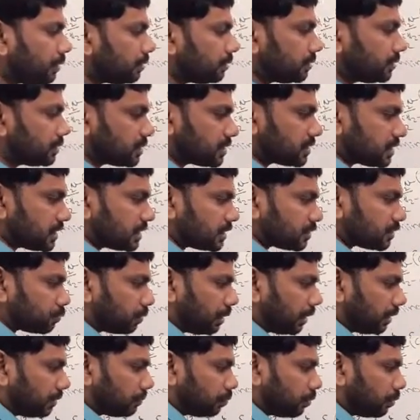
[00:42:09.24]
This is
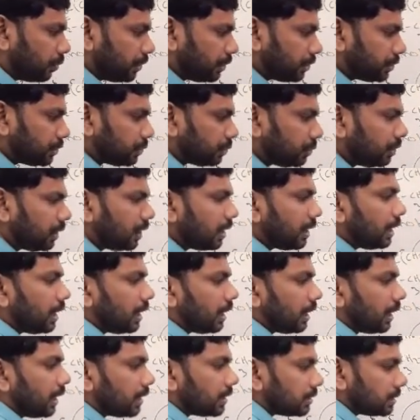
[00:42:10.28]
one molecule
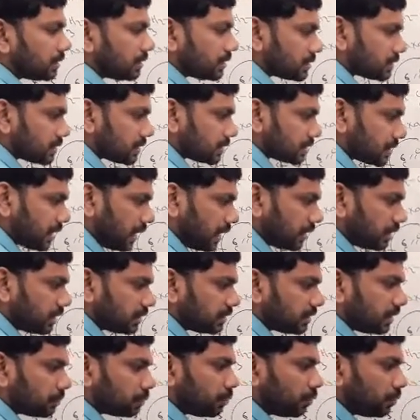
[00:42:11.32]
and this is
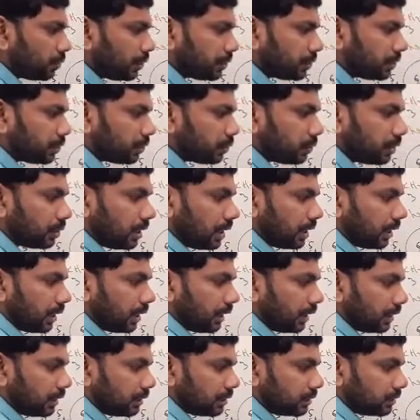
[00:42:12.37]
another molecule,
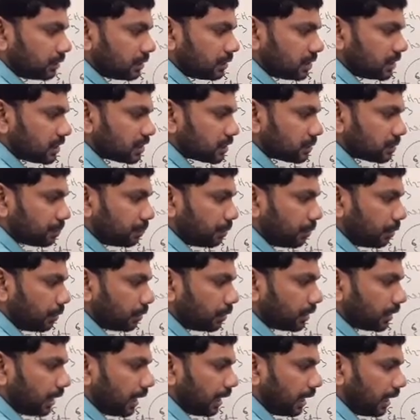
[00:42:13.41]
and this
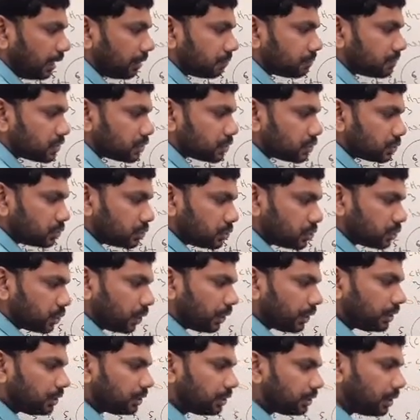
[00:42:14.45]
bond helps to
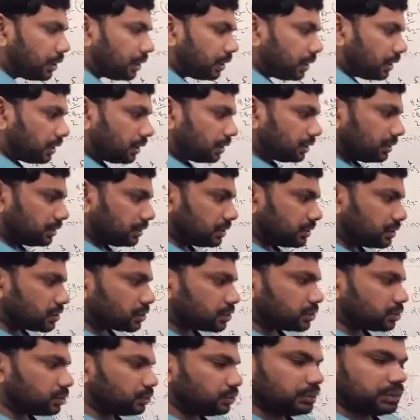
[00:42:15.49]
join
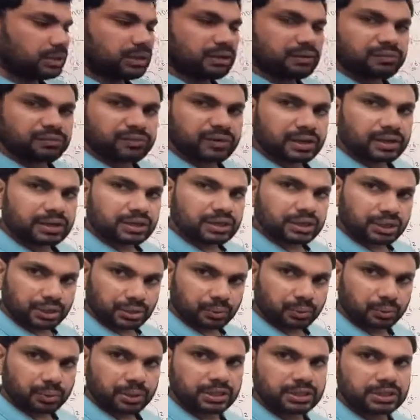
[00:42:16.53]
these two different
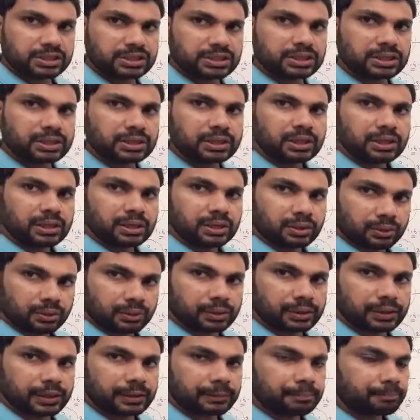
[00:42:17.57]
units.
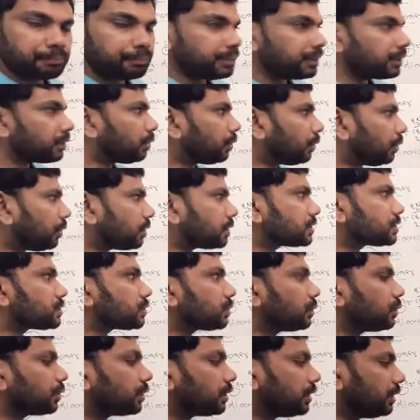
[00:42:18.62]
Okay,
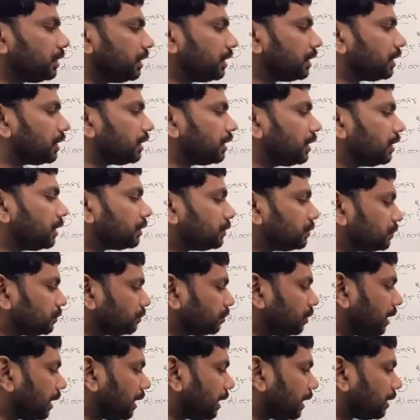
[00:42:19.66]
also here
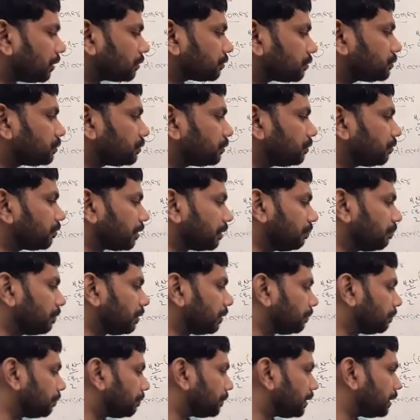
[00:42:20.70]
you have to
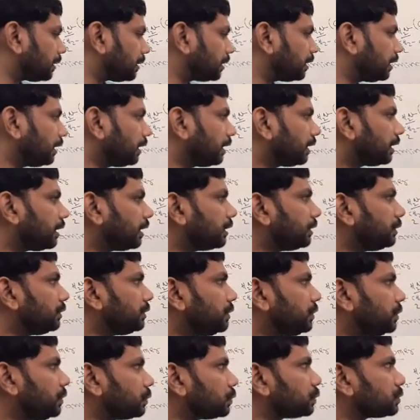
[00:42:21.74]
remember a
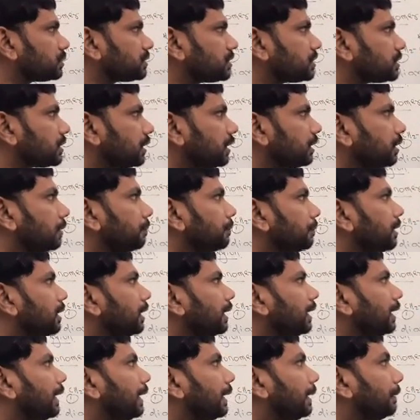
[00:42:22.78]
new
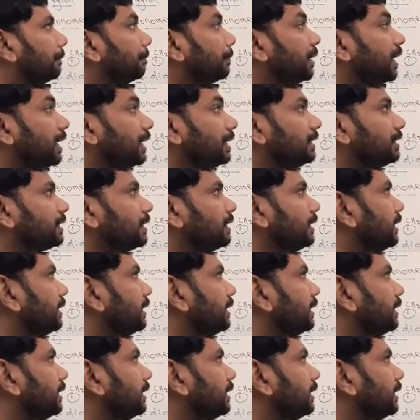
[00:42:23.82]
term, amide